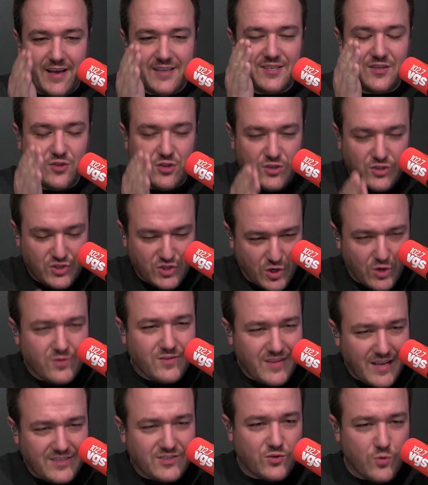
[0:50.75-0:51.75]
the dessert
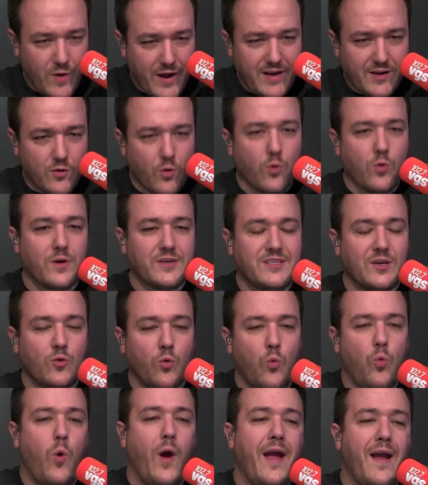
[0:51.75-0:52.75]
that's great, or is it
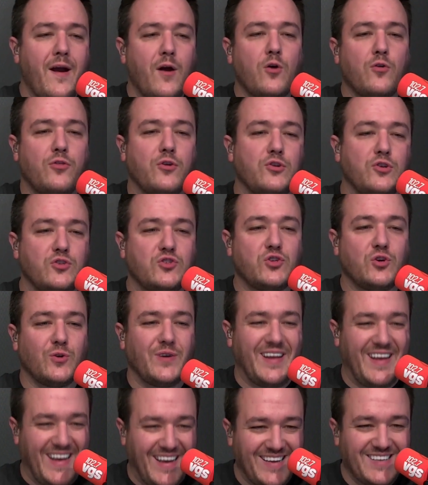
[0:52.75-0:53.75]
where the
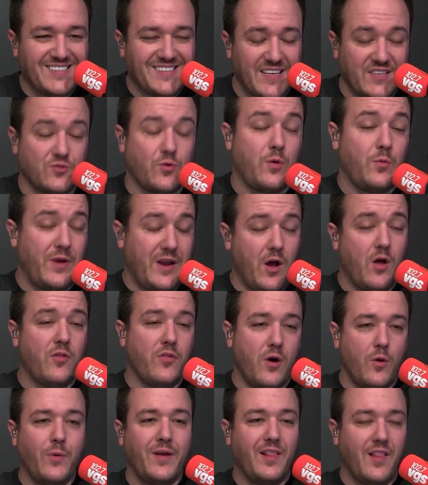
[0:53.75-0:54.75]
dessert is that's great? We all
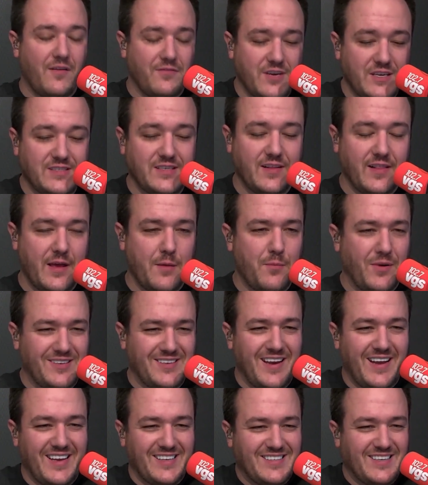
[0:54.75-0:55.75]
know we love Disneyland, but
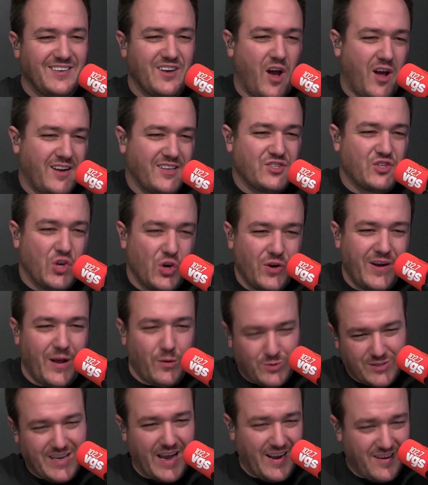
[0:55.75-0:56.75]
is it not as good
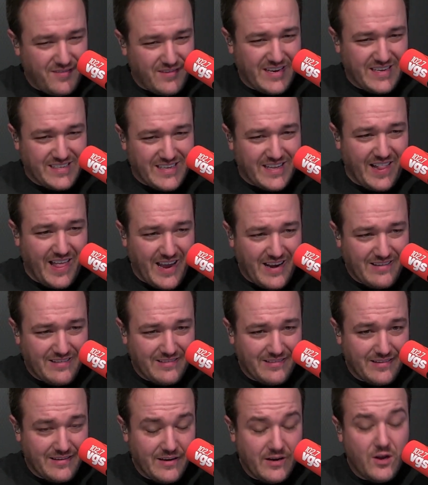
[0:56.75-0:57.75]
outside of Disneyland?
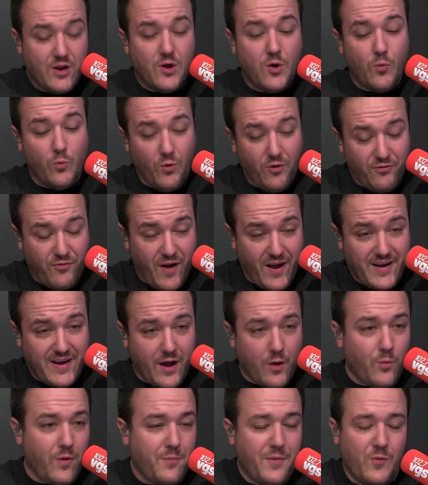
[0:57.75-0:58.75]
We'll find
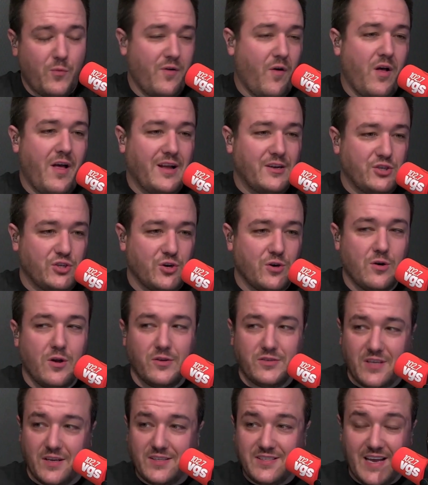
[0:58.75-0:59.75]
out. We all had
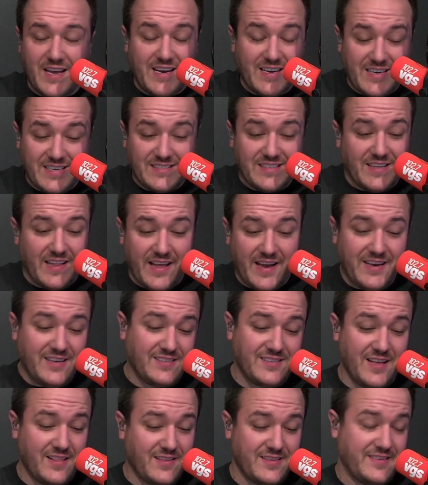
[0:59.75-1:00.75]
churros outside of Disneyland.
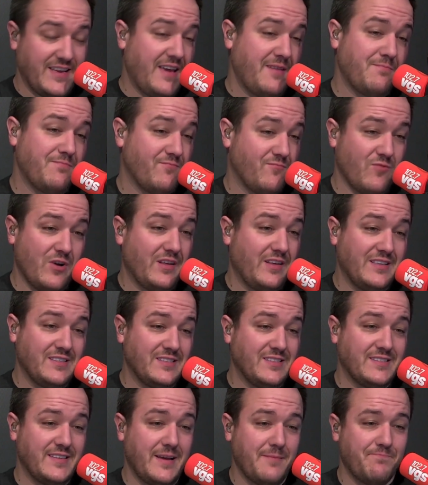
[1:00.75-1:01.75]
It's not the same. It really isn't
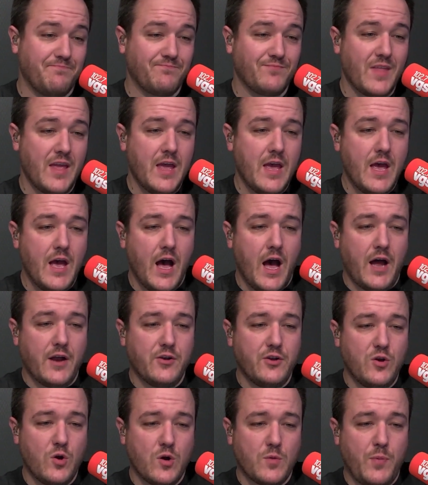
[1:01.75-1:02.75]
the same.
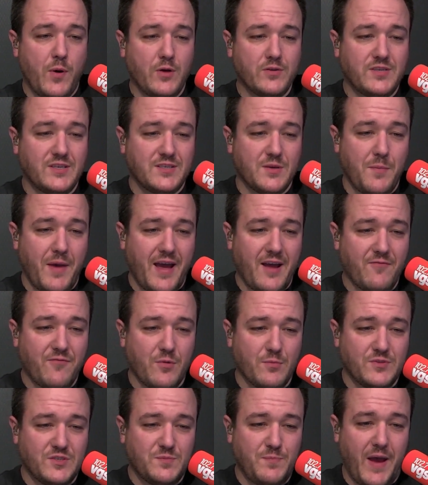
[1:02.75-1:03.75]
New York Post says a man
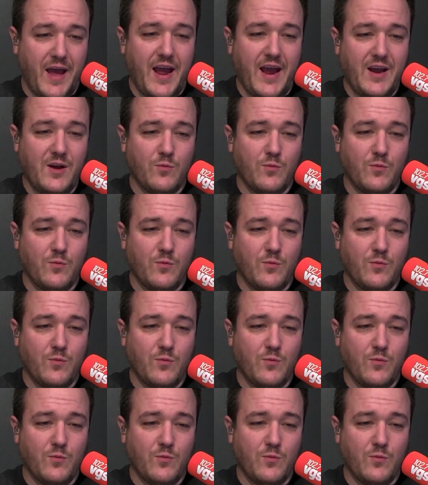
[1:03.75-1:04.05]
from Spain